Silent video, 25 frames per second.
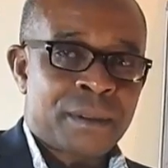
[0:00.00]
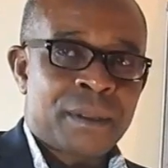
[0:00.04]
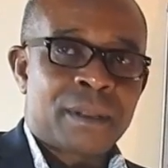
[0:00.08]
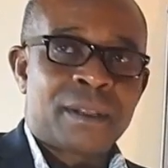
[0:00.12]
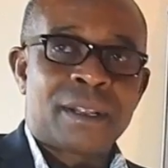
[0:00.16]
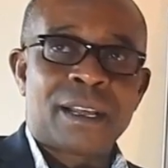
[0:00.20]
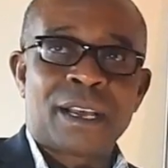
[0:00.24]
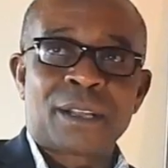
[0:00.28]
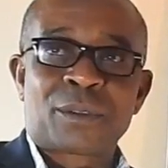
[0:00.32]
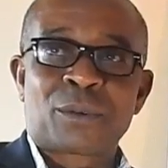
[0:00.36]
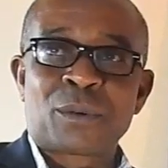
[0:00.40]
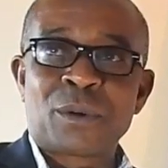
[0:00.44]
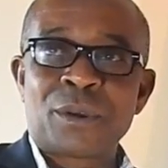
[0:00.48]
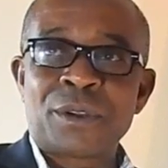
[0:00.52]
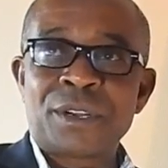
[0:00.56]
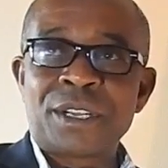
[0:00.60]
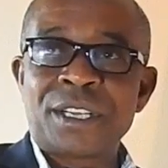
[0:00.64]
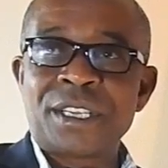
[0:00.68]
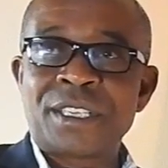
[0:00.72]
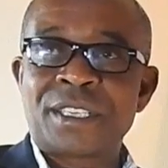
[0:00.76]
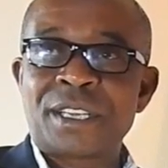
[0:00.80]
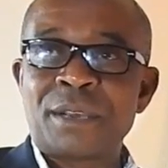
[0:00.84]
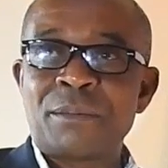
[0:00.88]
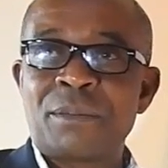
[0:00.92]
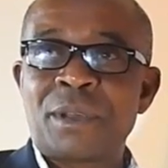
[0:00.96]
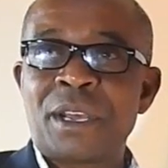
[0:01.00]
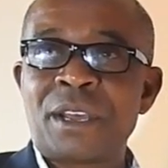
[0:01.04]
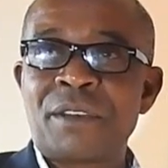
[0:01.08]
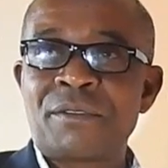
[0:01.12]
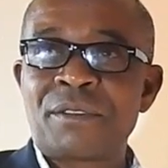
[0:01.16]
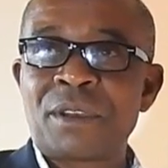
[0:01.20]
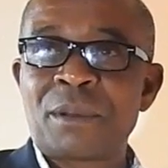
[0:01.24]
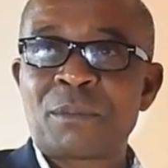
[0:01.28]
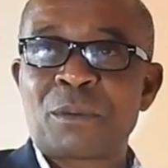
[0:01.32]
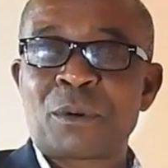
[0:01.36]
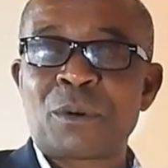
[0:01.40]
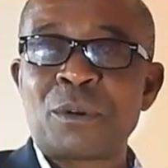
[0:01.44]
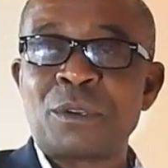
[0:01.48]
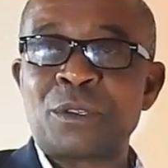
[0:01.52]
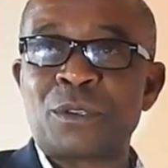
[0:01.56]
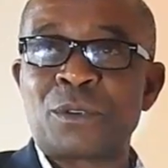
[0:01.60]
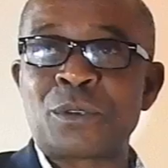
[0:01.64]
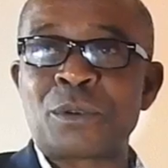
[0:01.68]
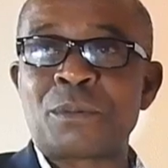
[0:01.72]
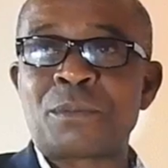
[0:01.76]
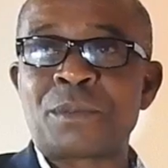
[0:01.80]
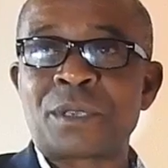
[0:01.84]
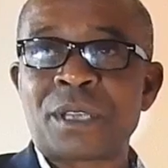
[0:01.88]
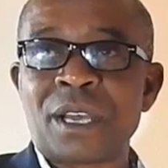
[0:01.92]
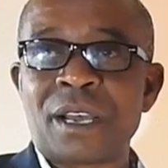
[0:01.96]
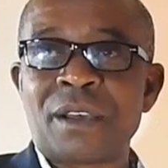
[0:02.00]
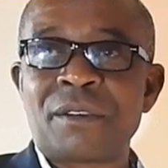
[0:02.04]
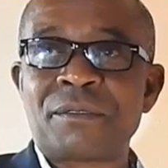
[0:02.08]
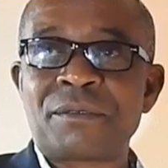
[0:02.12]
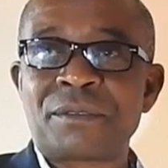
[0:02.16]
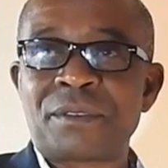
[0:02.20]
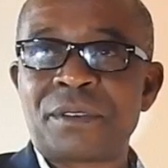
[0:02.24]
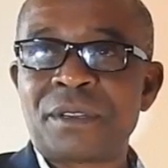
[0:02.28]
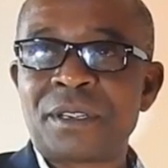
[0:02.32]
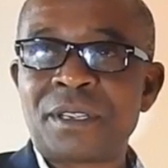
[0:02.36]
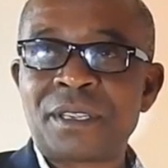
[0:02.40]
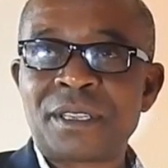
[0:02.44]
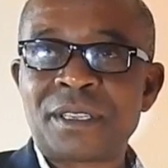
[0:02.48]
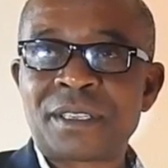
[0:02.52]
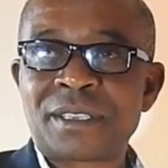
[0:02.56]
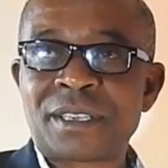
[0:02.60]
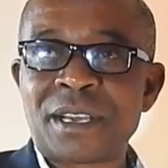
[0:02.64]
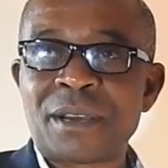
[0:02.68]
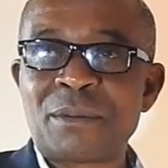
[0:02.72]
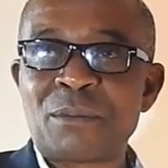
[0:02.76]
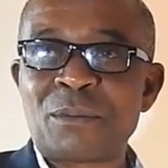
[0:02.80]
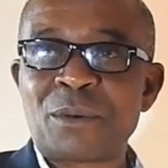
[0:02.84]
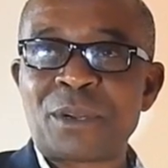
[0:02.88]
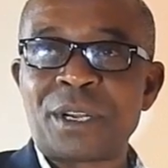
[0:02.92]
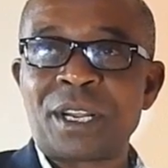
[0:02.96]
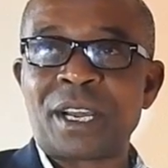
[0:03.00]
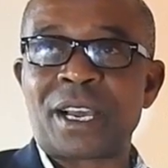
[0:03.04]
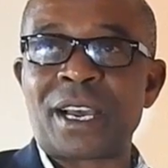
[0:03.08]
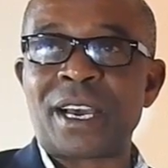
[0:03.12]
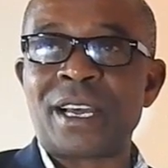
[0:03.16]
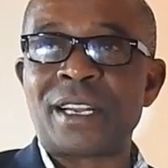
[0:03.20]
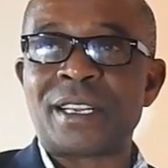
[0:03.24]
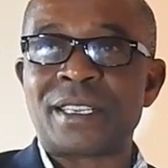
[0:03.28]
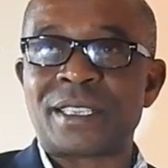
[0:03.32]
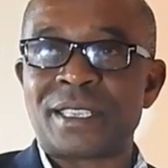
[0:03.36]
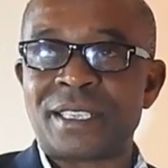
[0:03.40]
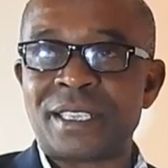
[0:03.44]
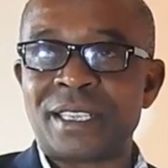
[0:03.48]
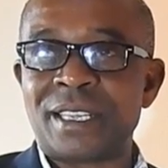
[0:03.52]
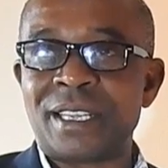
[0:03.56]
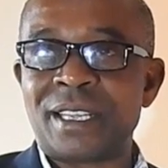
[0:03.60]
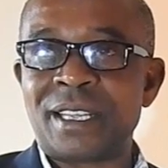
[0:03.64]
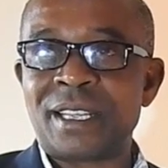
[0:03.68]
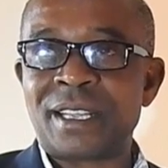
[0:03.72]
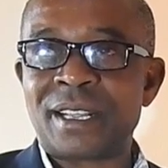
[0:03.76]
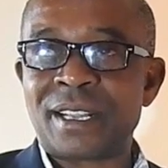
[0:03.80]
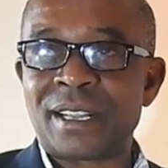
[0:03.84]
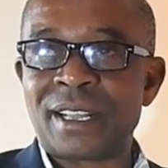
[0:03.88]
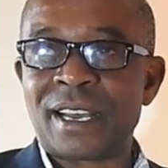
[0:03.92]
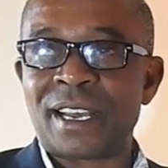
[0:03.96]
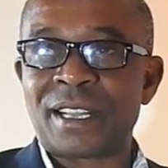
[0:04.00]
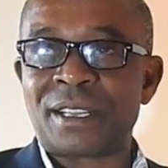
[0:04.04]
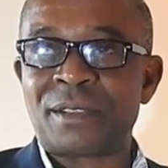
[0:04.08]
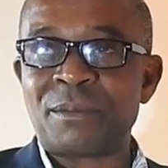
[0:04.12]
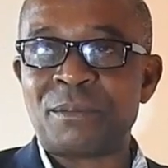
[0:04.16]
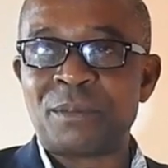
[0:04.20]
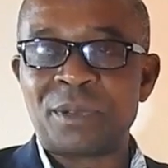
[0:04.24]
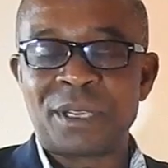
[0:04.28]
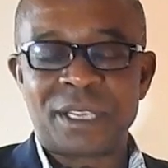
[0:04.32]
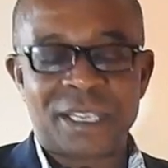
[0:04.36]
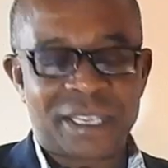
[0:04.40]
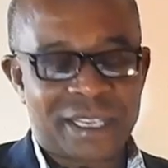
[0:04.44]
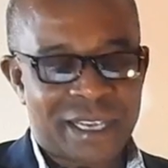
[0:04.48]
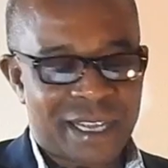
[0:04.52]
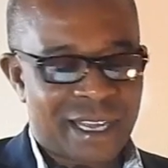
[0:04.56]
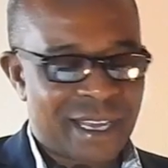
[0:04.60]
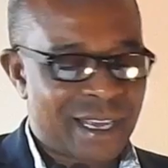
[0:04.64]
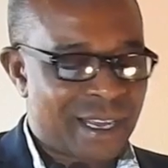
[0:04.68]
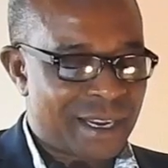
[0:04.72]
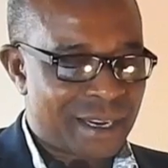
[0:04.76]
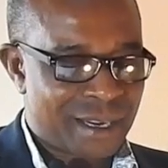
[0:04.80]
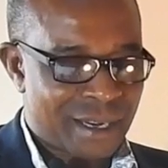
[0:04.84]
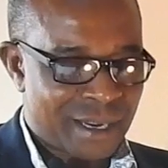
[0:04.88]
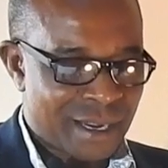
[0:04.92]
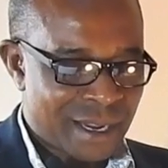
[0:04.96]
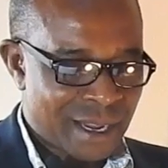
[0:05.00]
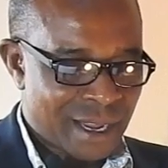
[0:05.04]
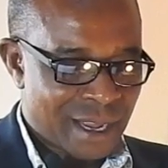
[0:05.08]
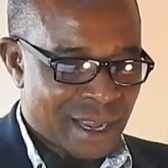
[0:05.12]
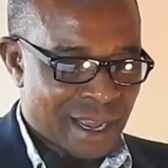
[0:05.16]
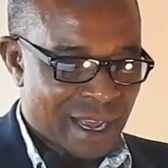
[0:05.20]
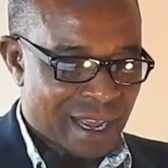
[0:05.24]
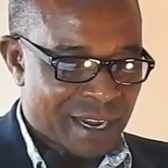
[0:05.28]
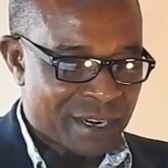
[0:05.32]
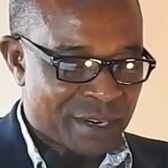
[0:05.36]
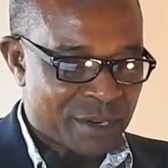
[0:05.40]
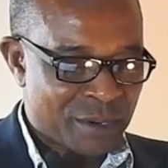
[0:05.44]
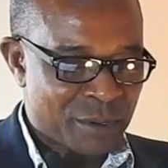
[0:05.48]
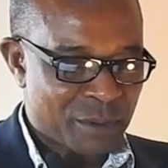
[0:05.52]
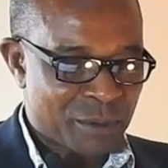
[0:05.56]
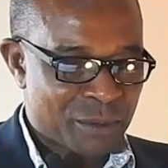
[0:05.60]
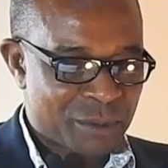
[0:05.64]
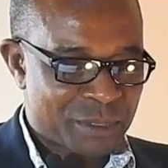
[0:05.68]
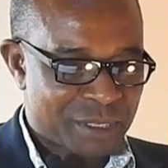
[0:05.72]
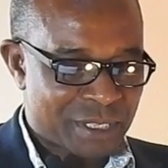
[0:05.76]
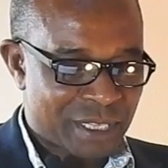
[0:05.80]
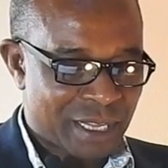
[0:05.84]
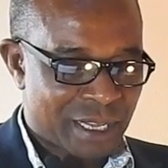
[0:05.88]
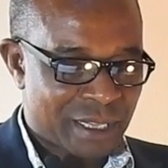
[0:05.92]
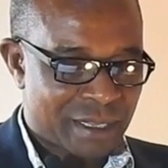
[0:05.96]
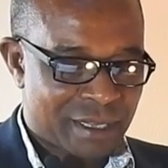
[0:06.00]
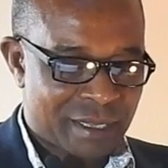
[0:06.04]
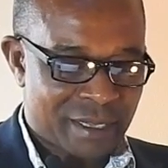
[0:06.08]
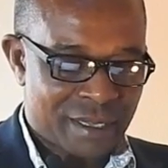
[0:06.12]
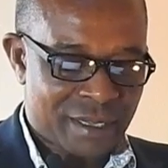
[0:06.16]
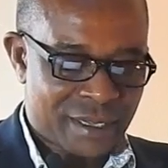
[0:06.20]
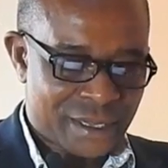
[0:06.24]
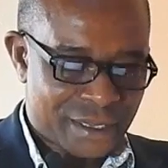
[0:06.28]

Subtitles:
That one is a behavior because it's observed. Somebody can see that being done and knows that